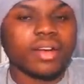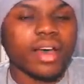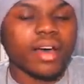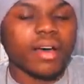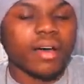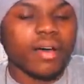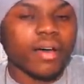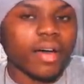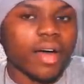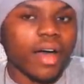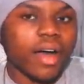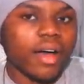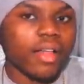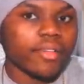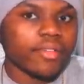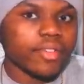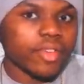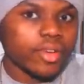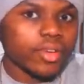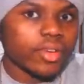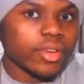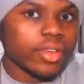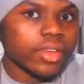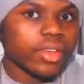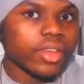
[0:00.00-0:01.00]
on Call of
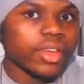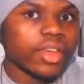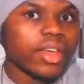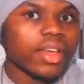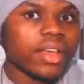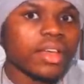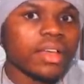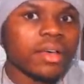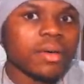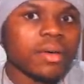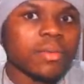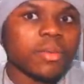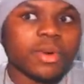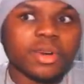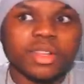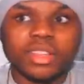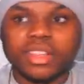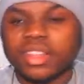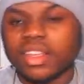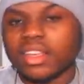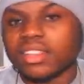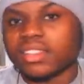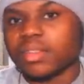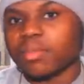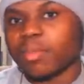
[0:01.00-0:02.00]
Duty. One of the
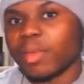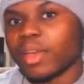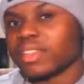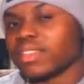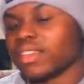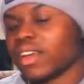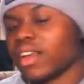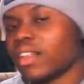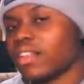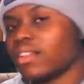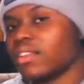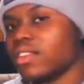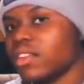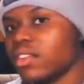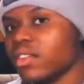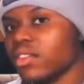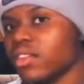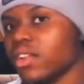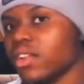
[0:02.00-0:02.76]
things that makes Call of Duty,